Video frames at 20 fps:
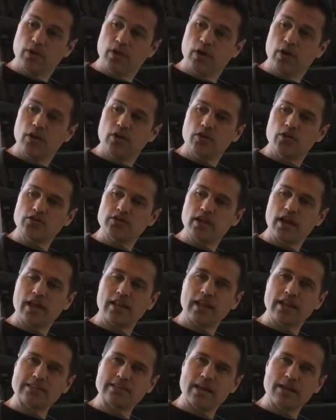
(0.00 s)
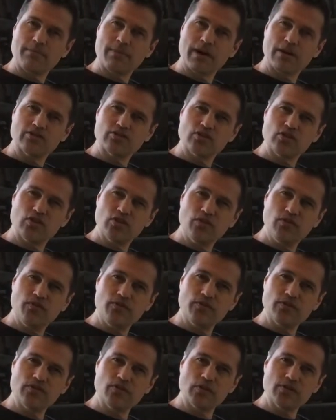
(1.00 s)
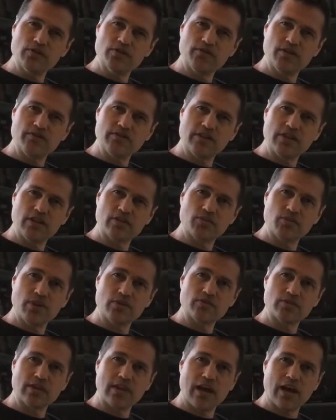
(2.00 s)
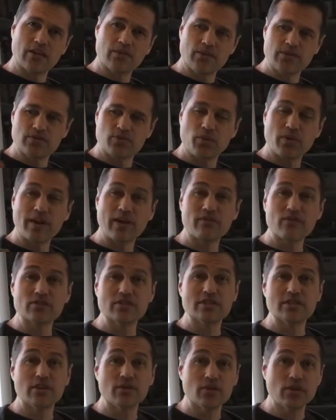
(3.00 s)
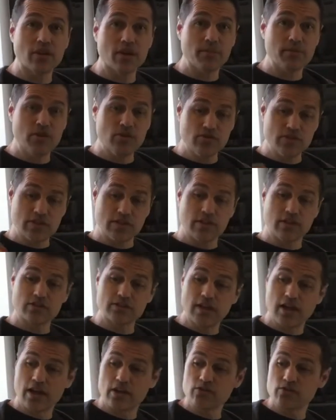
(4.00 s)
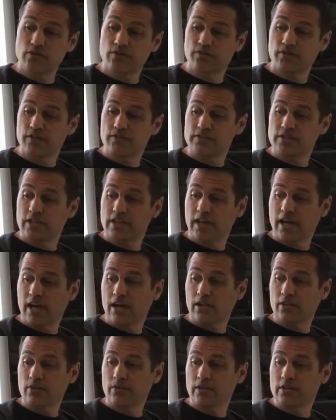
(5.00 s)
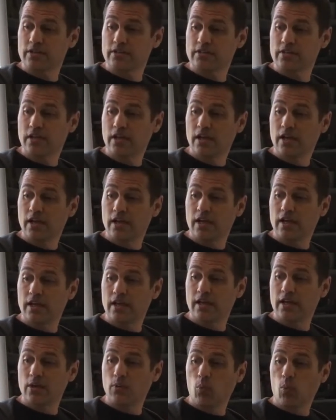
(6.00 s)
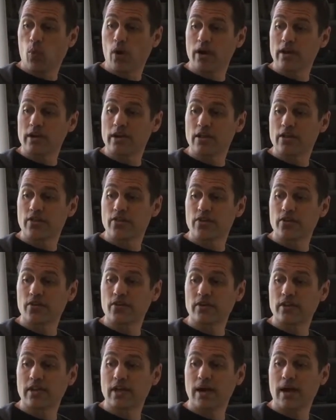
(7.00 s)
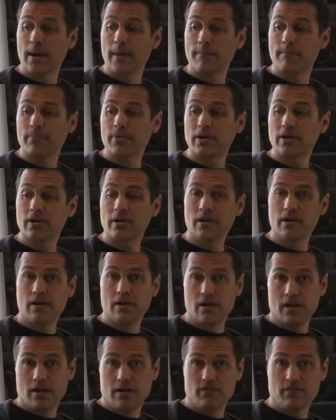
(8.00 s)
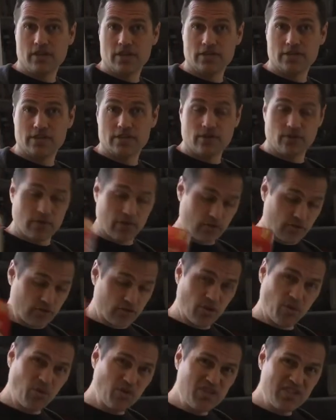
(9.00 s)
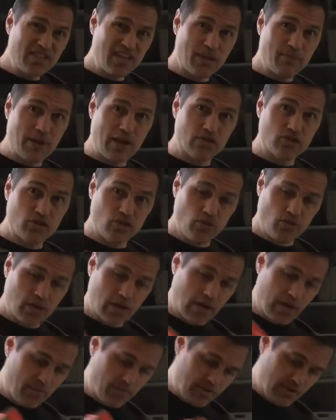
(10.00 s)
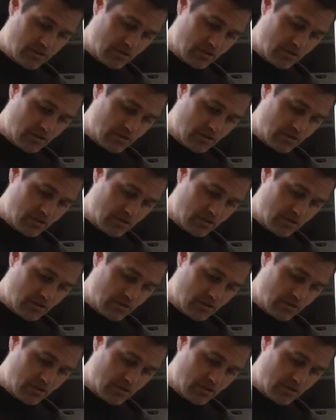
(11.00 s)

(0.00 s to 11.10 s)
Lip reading: usually I like to add about 250 to 300 calories of whatever cereal I'm using. There's 150 calories in 1 1/3 cup of this cereal. So we'll just add about 2 cups.